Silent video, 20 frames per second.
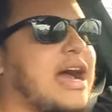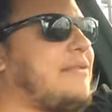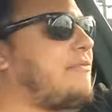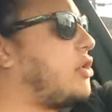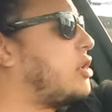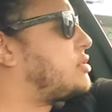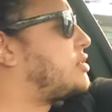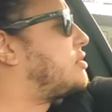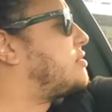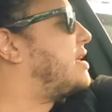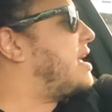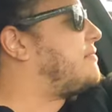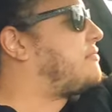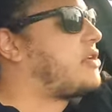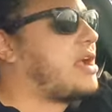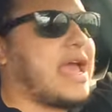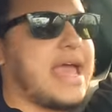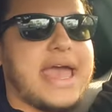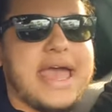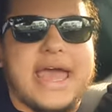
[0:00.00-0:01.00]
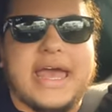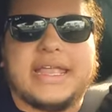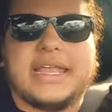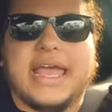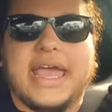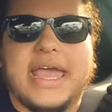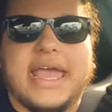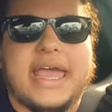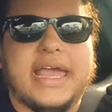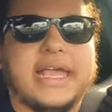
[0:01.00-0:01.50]
I've also never
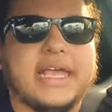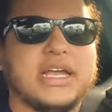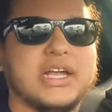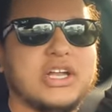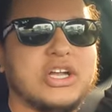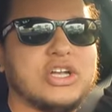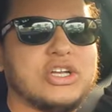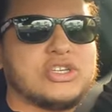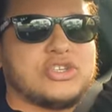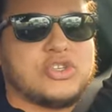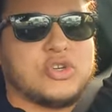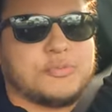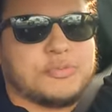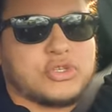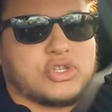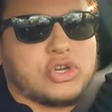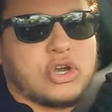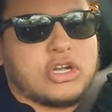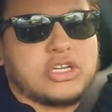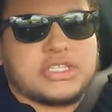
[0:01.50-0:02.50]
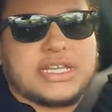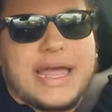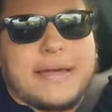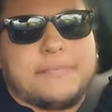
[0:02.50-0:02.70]
had a supercharged